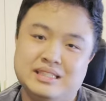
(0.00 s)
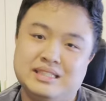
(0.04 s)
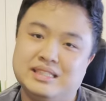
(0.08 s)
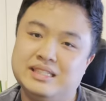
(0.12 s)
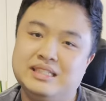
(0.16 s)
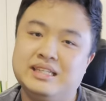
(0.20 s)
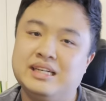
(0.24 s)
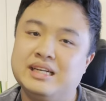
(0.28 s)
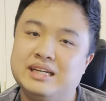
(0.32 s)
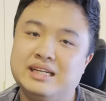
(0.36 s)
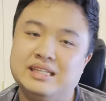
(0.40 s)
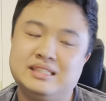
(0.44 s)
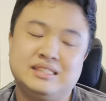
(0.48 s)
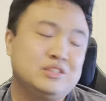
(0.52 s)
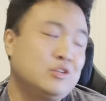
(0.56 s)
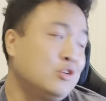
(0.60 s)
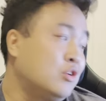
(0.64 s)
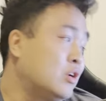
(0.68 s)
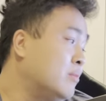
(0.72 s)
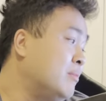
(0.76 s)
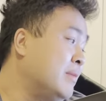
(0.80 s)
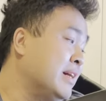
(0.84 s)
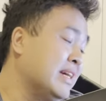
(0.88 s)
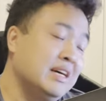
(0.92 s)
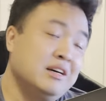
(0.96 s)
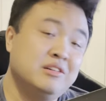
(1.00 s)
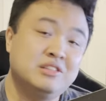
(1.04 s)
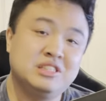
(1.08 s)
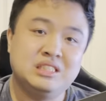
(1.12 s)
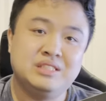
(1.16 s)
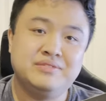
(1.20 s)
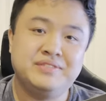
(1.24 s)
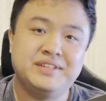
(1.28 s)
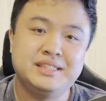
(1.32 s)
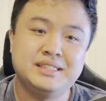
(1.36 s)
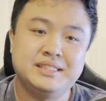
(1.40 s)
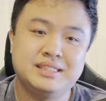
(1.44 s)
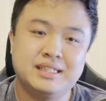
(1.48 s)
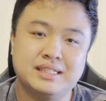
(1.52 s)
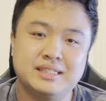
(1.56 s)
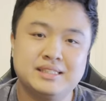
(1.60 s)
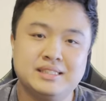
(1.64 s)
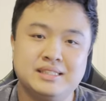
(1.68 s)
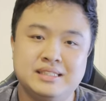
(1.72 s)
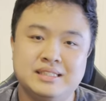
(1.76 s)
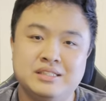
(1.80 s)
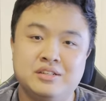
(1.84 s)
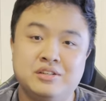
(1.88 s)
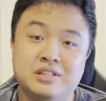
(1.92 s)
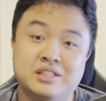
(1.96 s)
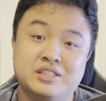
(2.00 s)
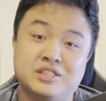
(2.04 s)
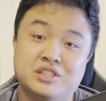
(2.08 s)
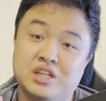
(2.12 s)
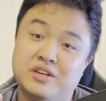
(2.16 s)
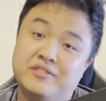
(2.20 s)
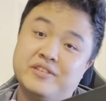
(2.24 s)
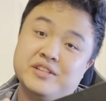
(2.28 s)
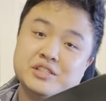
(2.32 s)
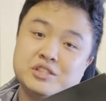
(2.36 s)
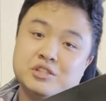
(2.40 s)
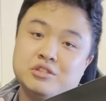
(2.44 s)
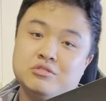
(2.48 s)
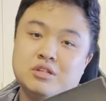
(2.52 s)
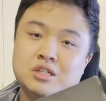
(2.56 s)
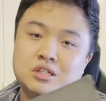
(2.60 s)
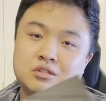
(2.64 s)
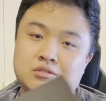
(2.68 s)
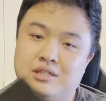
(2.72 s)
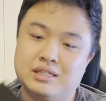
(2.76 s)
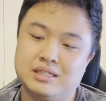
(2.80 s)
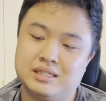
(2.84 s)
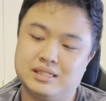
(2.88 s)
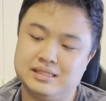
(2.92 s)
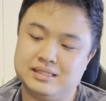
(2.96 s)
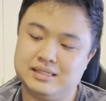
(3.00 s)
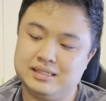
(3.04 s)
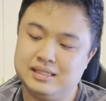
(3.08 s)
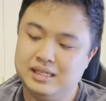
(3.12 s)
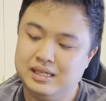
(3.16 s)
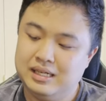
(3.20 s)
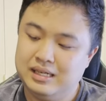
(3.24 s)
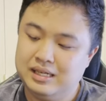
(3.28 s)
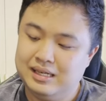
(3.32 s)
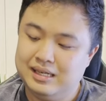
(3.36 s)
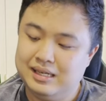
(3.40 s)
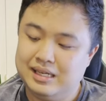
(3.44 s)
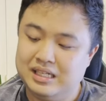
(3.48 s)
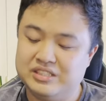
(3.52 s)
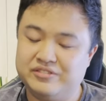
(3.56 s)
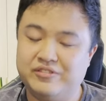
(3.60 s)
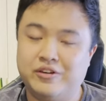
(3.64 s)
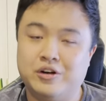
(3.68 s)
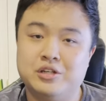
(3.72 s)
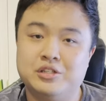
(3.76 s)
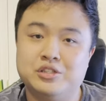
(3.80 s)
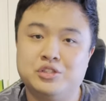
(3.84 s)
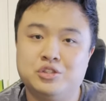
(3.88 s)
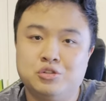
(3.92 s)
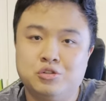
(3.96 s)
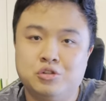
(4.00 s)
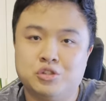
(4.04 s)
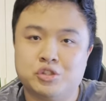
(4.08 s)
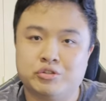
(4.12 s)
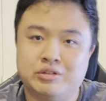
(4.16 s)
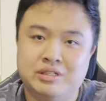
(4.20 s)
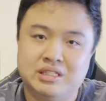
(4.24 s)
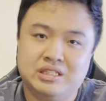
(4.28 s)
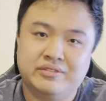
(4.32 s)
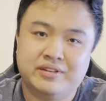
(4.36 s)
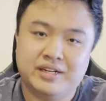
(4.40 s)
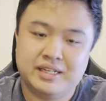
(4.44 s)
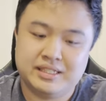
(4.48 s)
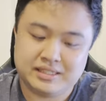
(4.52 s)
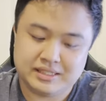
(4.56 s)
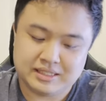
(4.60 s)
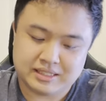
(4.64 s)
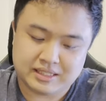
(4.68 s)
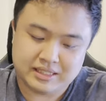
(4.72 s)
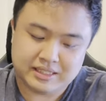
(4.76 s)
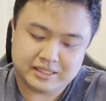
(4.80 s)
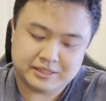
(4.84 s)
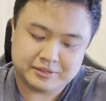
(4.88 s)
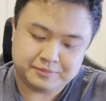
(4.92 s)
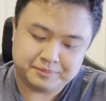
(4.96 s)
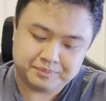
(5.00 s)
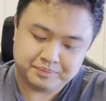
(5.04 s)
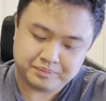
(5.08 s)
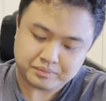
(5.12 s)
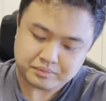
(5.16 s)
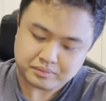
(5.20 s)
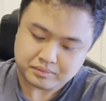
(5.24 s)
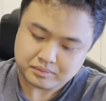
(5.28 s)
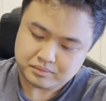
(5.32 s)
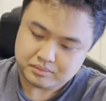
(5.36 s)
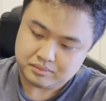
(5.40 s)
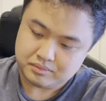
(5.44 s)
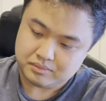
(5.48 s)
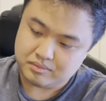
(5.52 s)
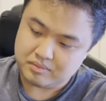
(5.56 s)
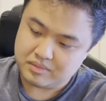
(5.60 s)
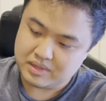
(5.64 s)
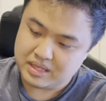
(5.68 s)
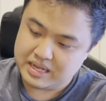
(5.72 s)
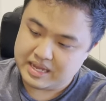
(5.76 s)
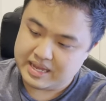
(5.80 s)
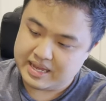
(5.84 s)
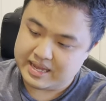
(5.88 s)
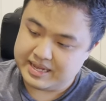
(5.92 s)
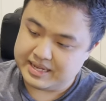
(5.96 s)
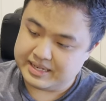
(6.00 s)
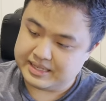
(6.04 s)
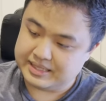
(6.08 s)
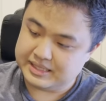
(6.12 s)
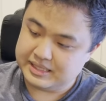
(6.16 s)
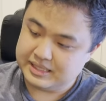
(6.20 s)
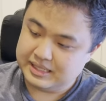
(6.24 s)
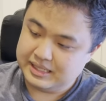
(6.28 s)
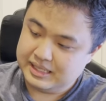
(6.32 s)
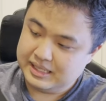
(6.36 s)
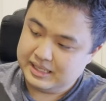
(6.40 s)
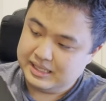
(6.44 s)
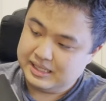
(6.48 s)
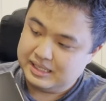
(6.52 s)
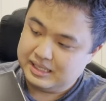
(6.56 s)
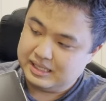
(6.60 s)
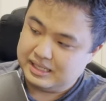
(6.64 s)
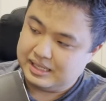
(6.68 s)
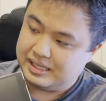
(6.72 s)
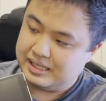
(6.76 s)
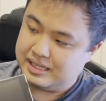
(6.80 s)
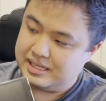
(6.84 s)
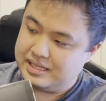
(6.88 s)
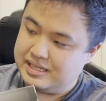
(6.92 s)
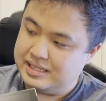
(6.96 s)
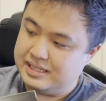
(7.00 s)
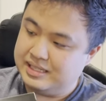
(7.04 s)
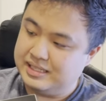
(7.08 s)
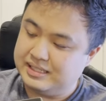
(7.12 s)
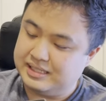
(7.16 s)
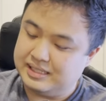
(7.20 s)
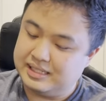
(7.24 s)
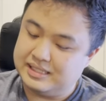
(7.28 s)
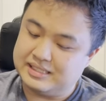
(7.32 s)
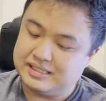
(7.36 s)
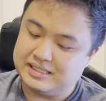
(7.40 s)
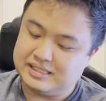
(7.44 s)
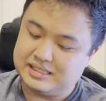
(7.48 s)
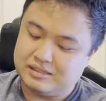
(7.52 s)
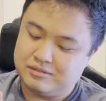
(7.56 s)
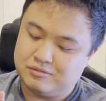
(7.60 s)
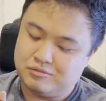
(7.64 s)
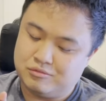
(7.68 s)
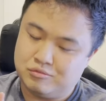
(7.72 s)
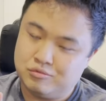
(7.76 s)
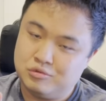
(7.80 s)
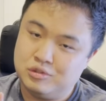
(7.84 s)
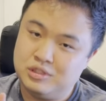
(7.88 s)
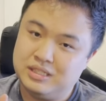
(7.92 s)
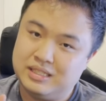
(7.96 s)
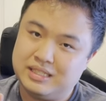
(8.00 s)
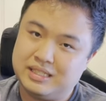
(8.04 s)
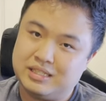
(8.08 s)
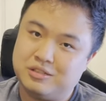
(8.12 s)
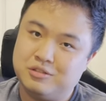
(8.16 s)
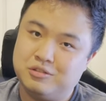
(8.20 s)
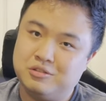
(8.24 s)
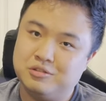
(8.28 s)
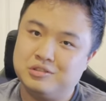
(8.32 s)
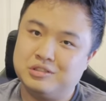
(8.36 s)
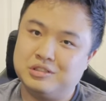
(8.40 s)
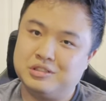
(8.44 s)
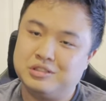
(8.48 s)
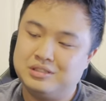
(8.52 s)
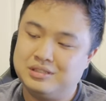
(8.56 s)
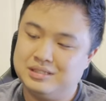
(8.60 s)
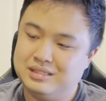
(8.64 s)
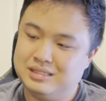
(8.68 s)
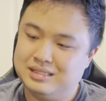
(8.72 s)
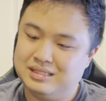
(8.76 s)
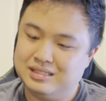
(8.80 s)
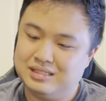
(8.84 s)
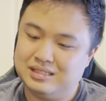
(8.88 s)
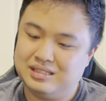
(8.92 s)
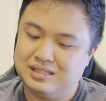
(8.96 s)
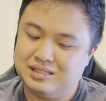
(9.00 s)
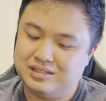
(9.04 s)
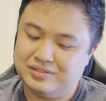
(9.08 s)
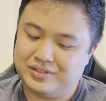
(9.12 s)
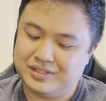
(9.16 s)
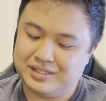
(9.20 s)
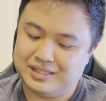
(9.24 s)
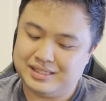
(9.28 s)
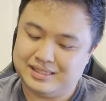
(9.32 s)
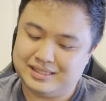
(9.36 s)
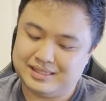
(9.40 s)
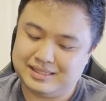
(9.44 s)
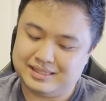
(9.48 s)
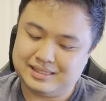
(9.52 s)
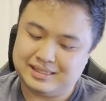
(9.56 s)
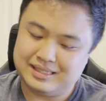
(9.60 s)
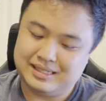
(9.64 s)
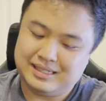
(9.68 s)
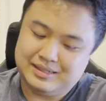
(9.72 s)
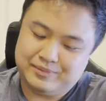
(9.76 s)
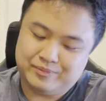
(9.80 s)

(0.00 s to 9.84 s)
D S or my L G V sixty or the Surface Duo works as far as dual screen devices go. And it, this is a really cool device.